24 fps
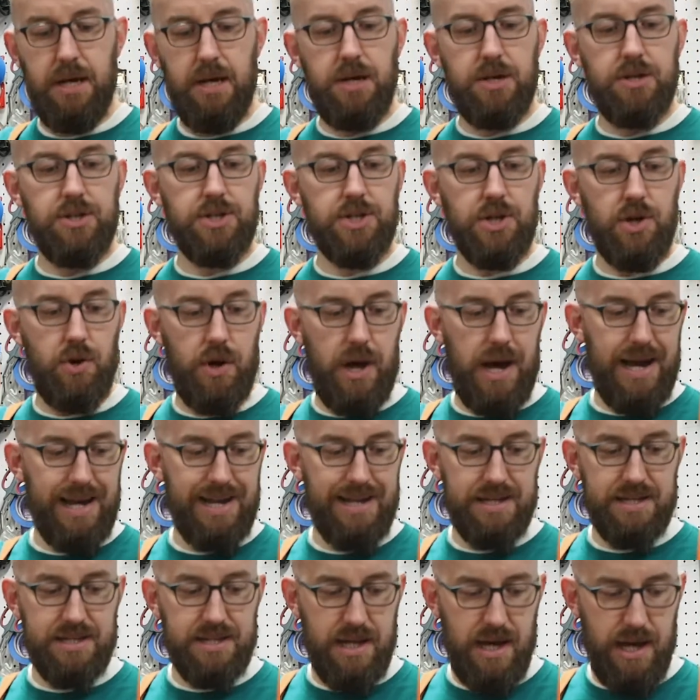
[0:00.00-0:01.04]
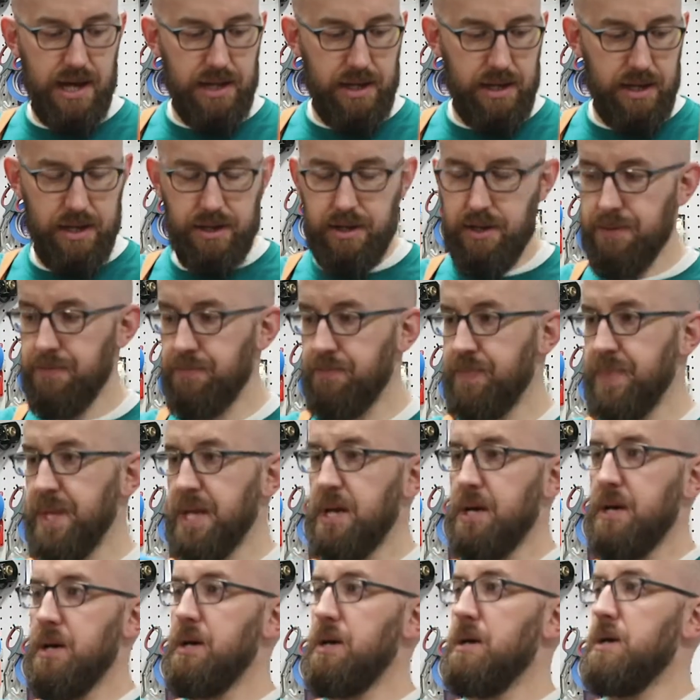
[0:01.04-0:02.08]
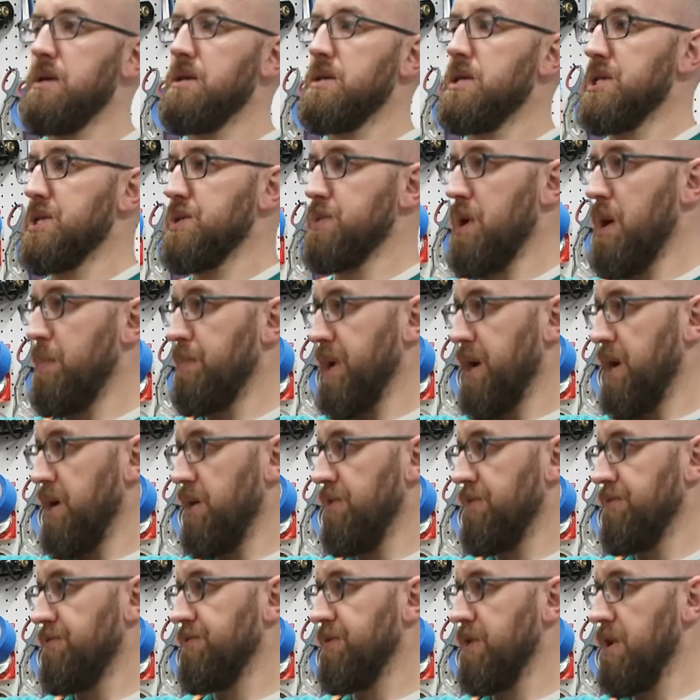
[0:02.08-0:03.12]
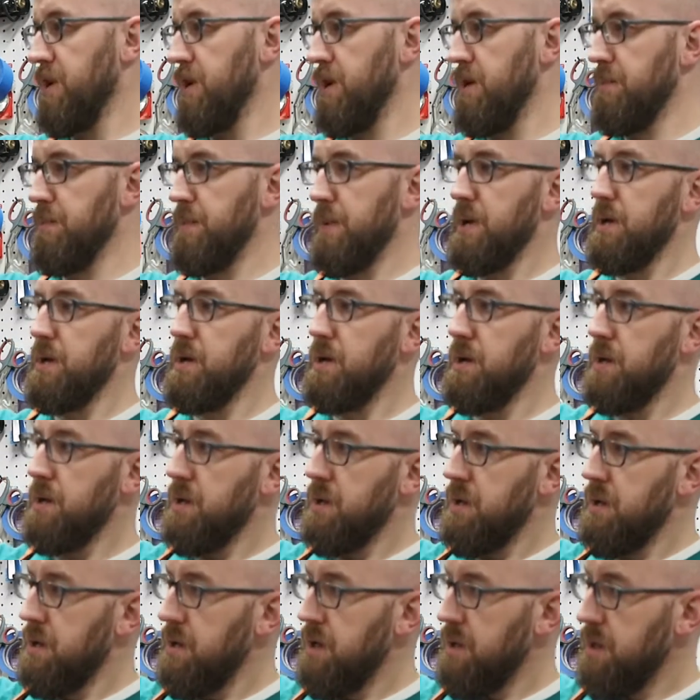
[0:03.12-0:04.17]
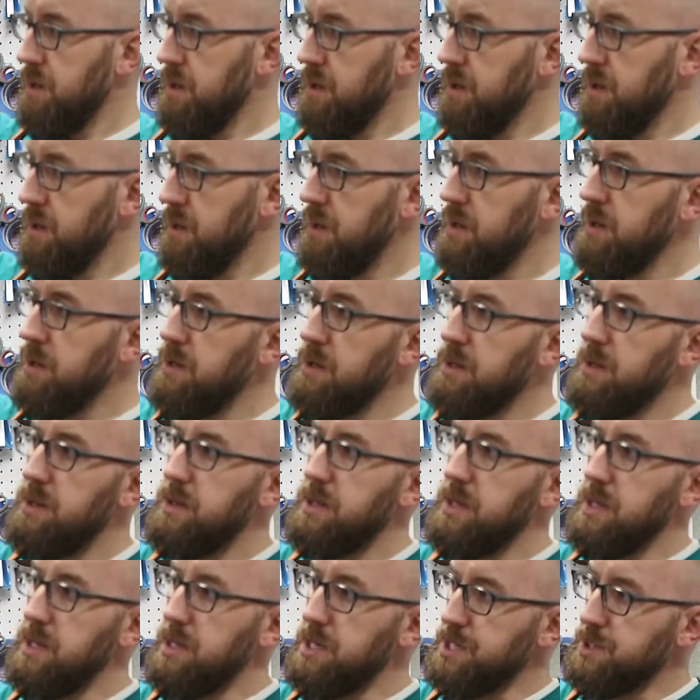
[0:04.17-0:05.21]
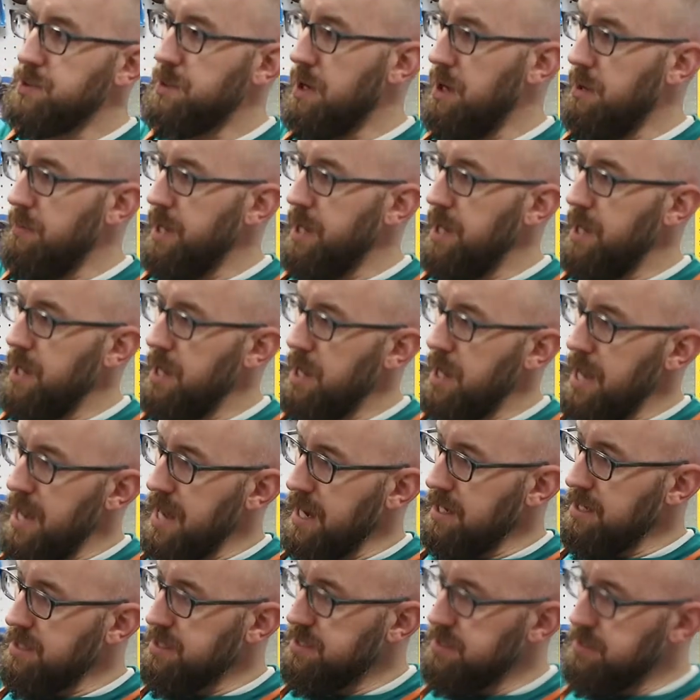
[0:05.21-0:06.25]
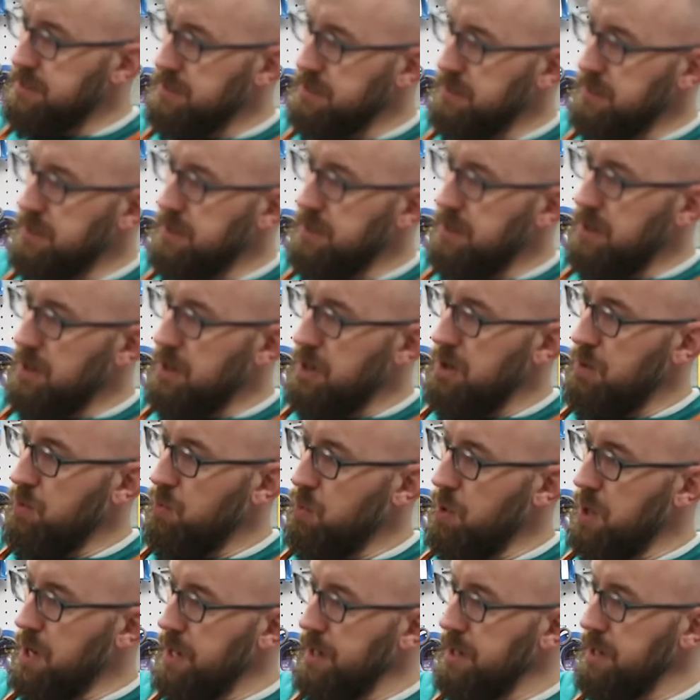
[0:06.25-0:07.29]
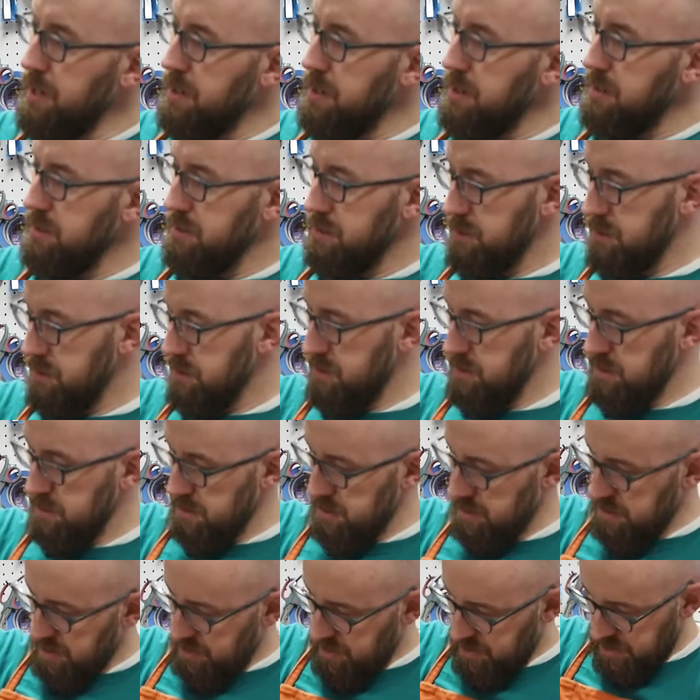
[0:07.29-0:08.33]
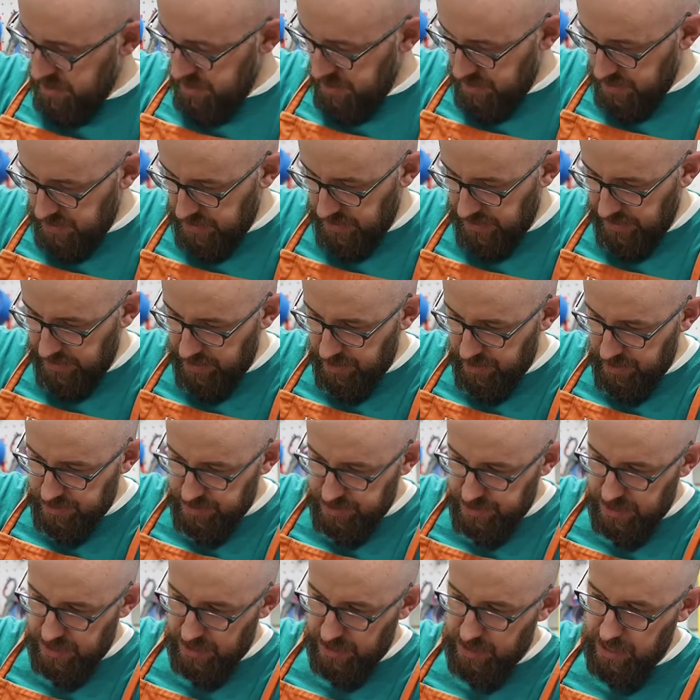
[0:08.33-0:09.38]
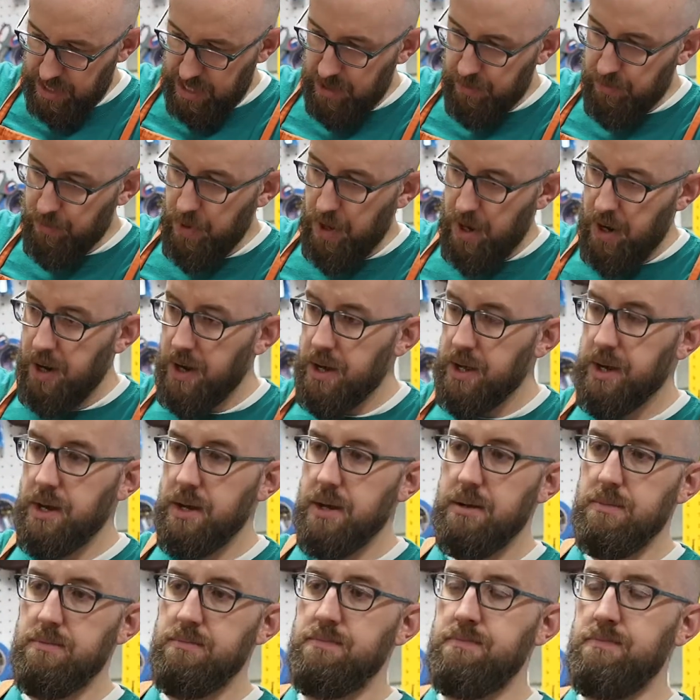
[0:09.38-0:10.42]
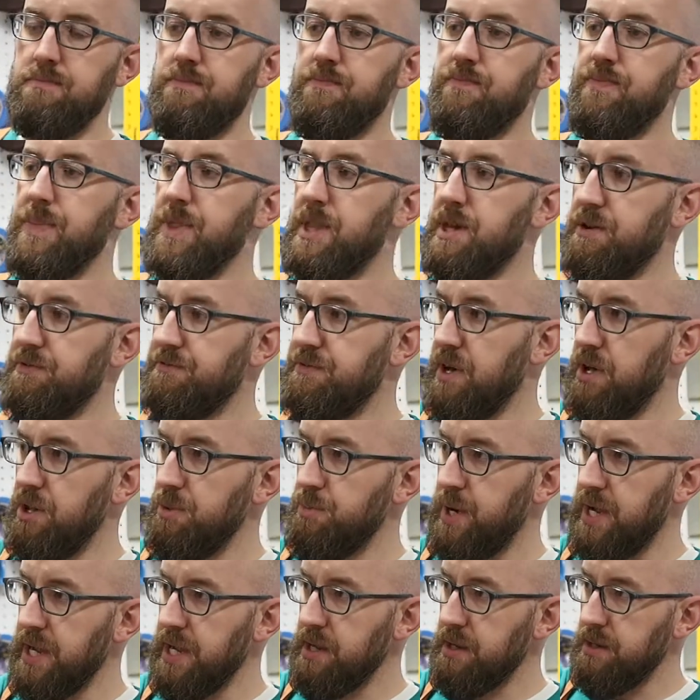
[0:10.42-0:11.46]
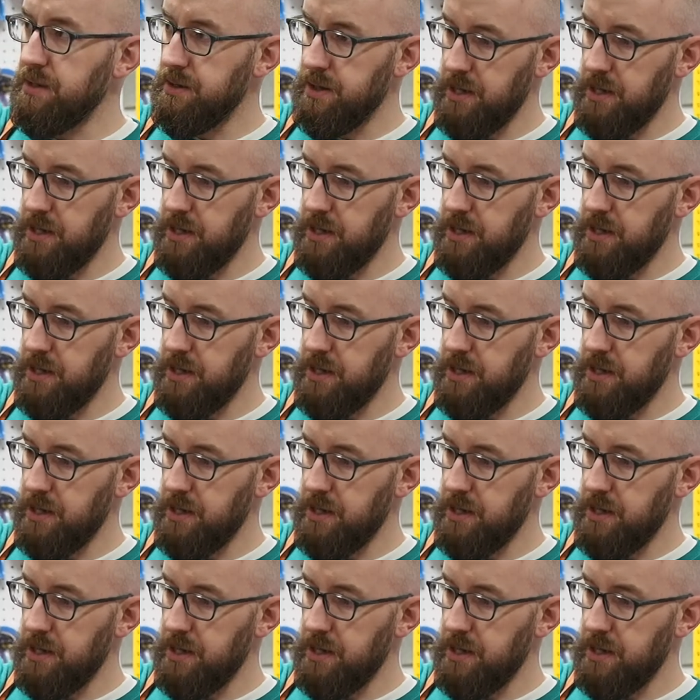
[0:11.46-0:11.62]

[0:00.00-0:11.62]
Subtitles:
So I decided to swap out from the Schwalbe X1 tires that came on the Felt bike,